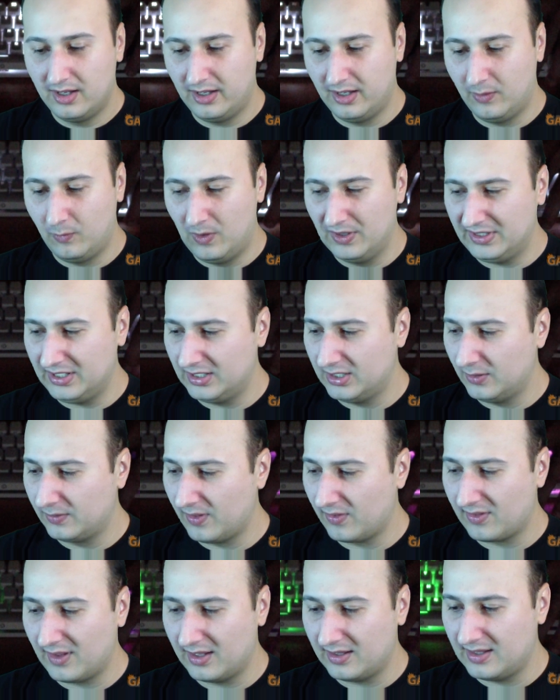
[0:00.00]
One thing to
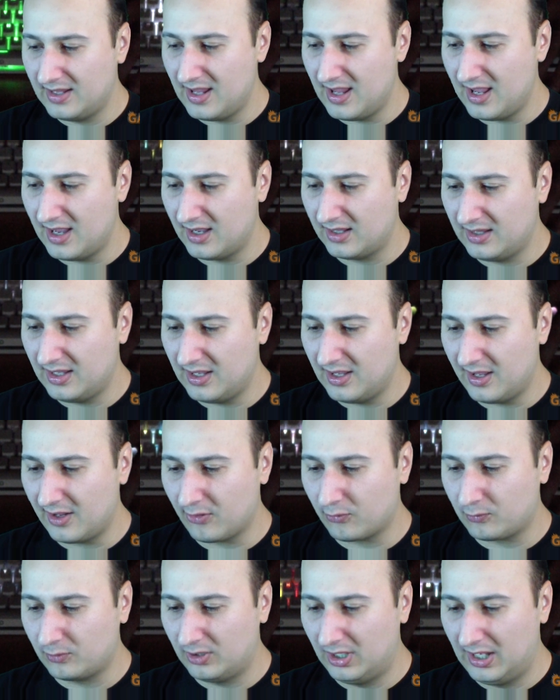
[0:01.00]
note is that the
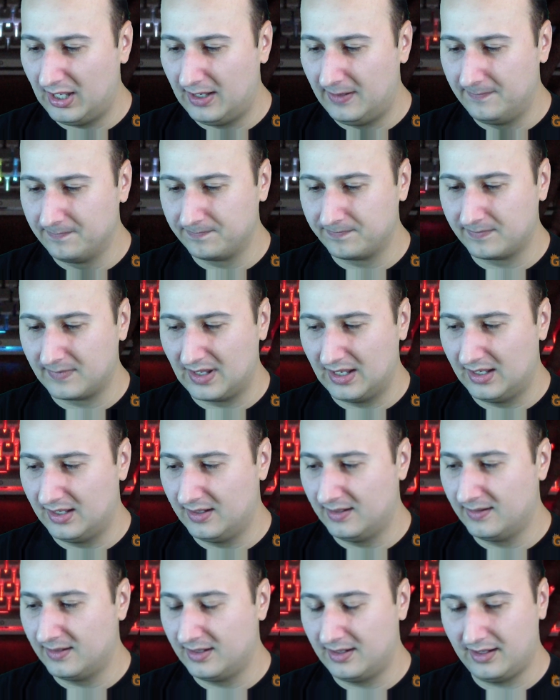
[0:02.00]

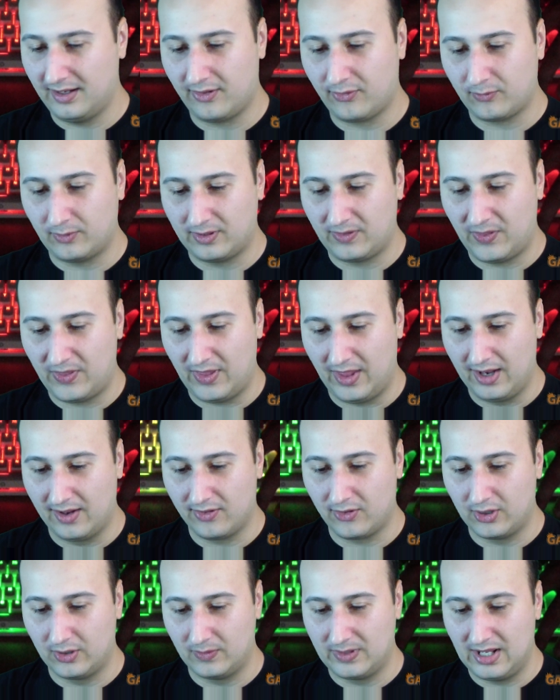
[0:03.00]
extra
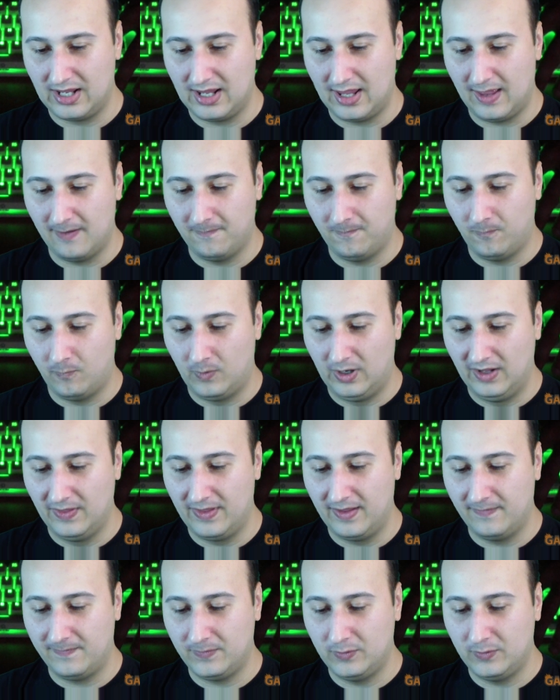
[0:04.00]
things, you know, the F1,